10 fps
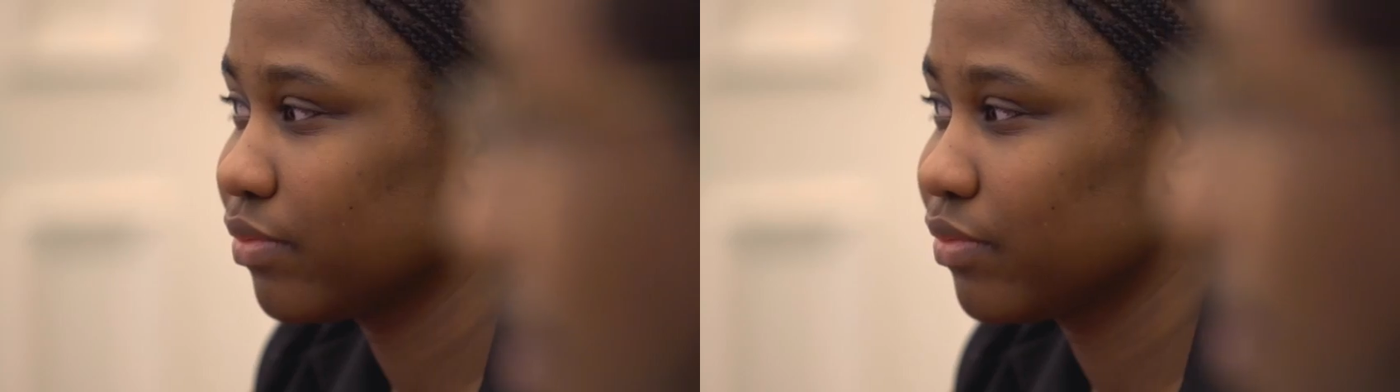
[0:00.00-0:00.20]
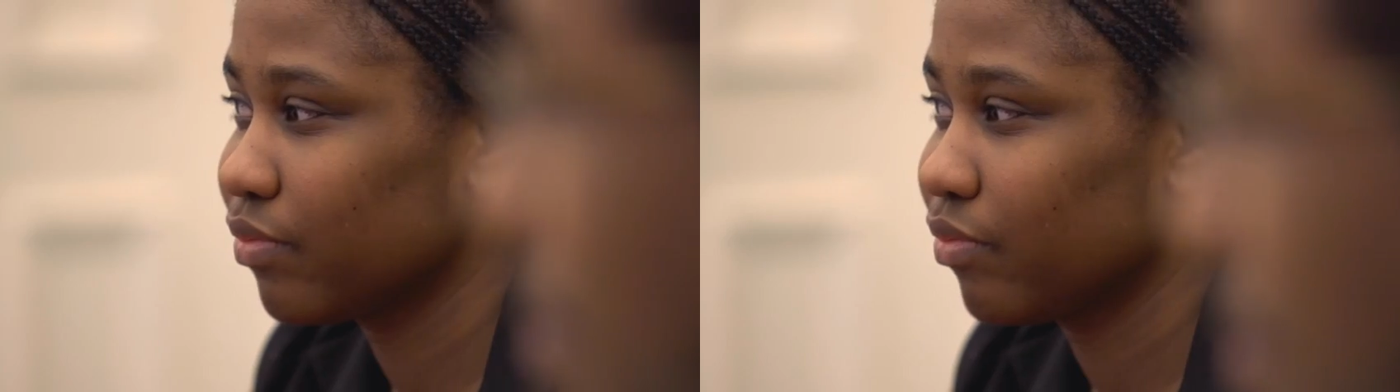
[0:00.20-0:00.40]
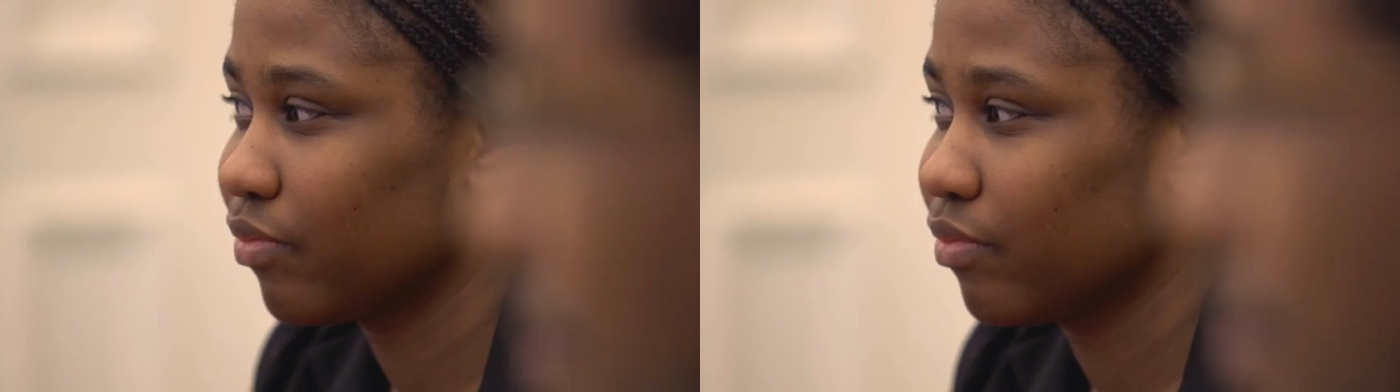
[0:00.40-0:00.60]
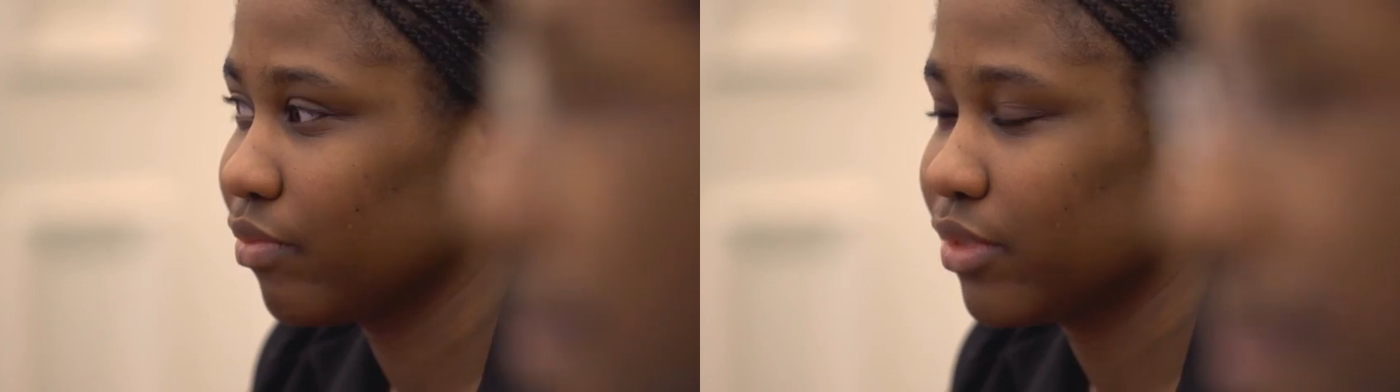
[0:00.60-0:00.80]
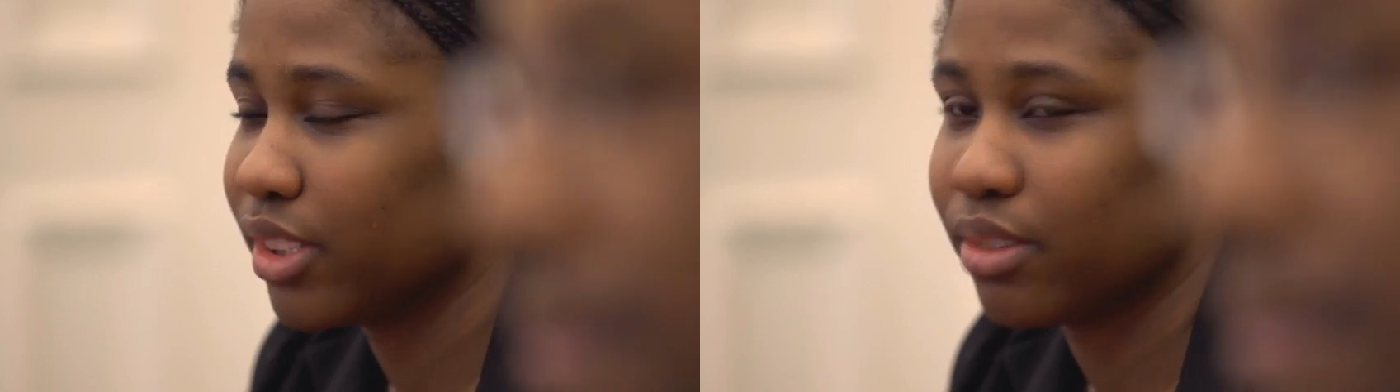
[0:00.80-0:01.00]
figure out the
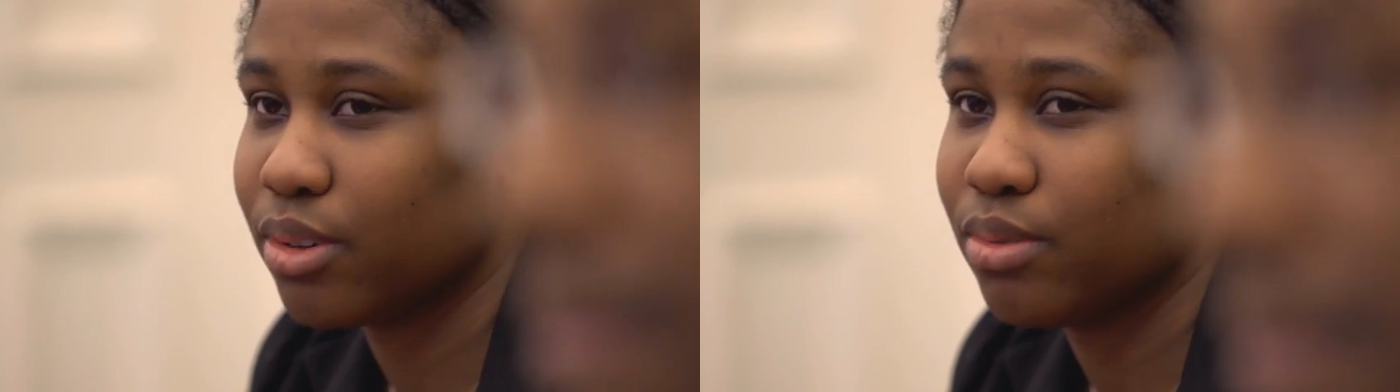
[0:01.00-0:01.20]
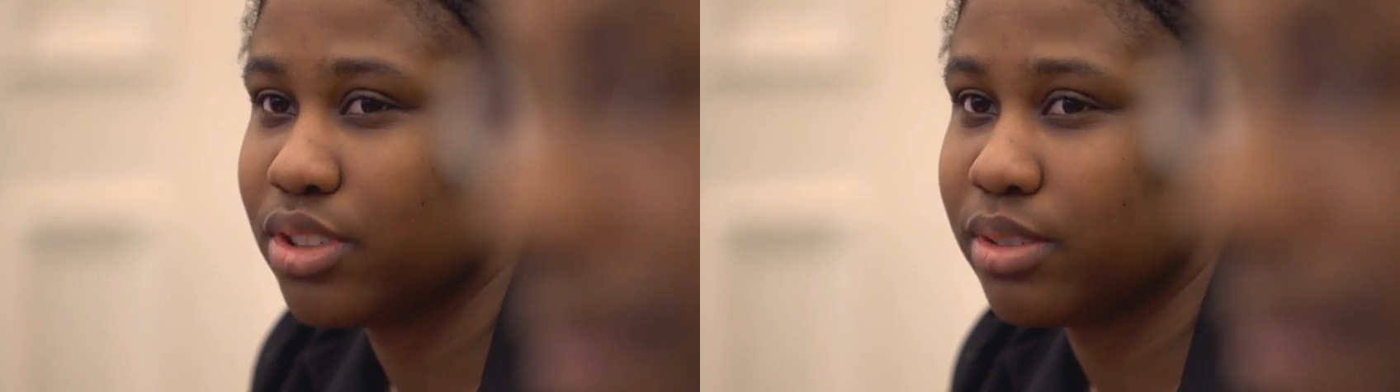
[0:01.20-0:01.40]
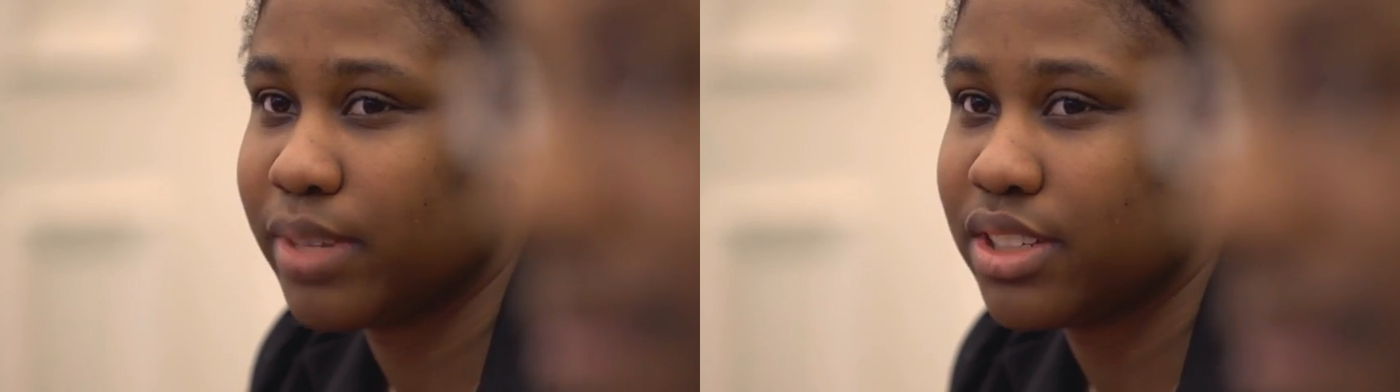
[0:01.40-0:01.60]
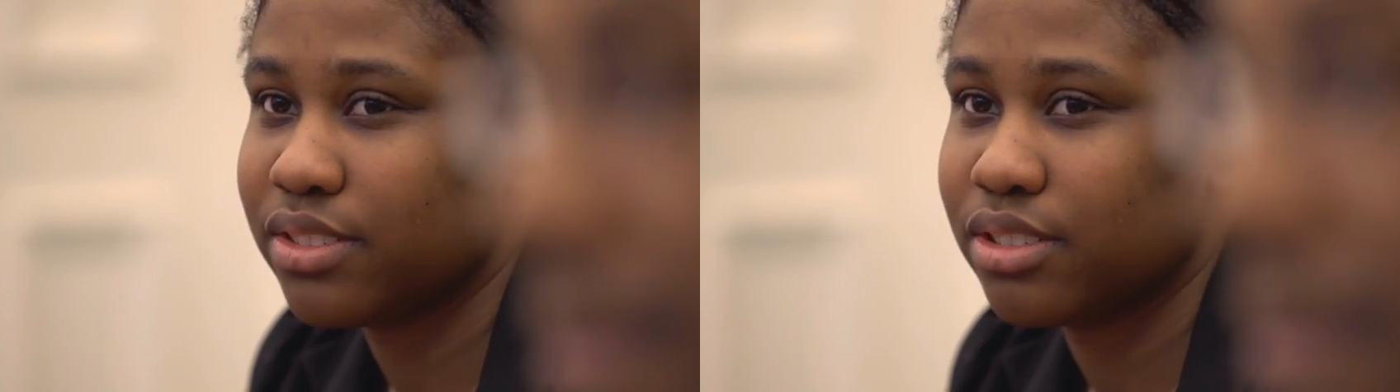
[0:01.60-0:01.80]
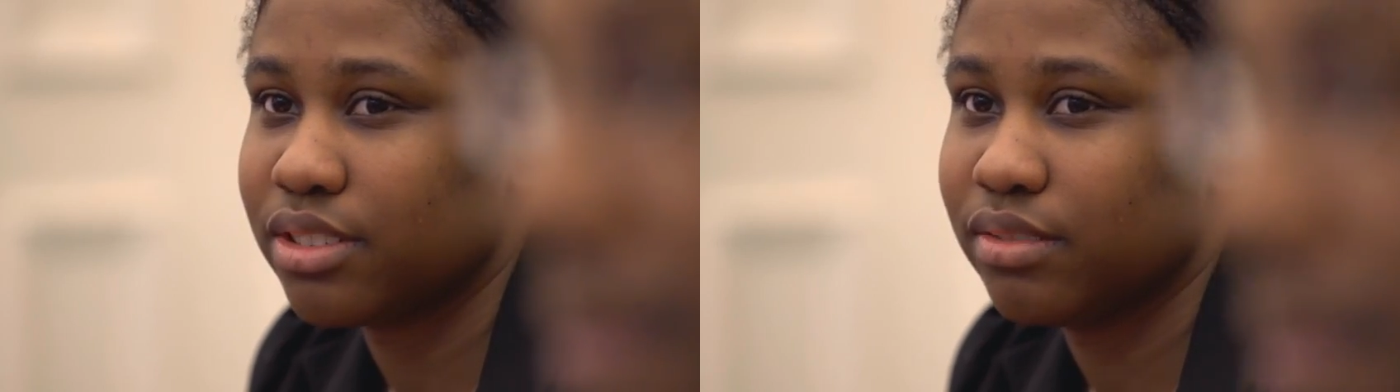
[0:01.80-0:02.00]
best design solution
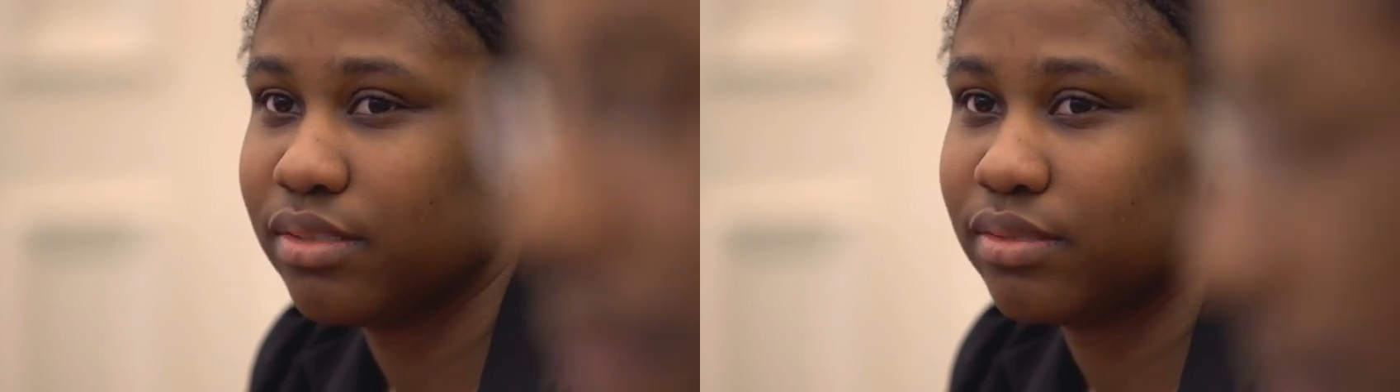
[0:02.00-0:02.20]
for it.